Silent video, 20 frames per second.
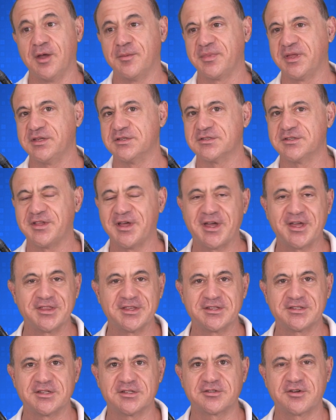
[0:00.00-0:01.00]
Please look in
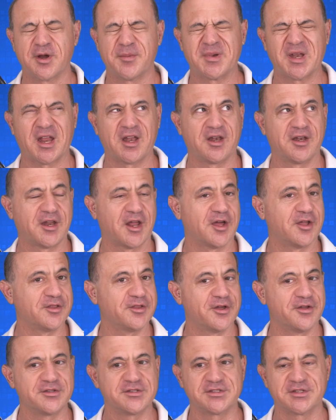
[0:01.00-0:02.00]
this description,
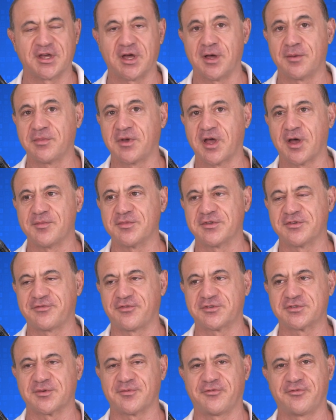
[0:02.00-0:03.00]
download some, come to
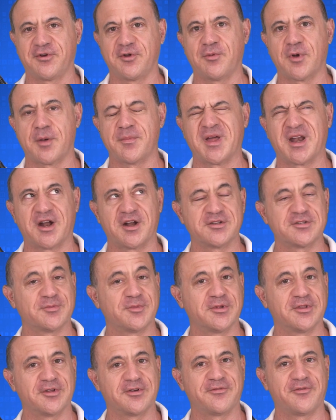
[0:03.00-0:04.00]
some free webinars, and
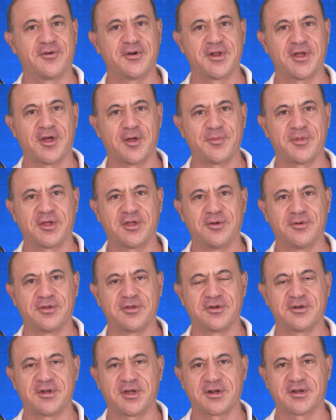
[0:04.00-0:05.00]
we look forward to helping you in
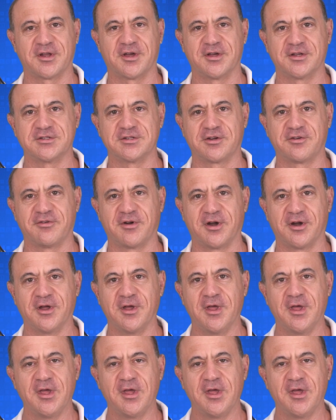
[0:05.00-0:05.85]
your technology career.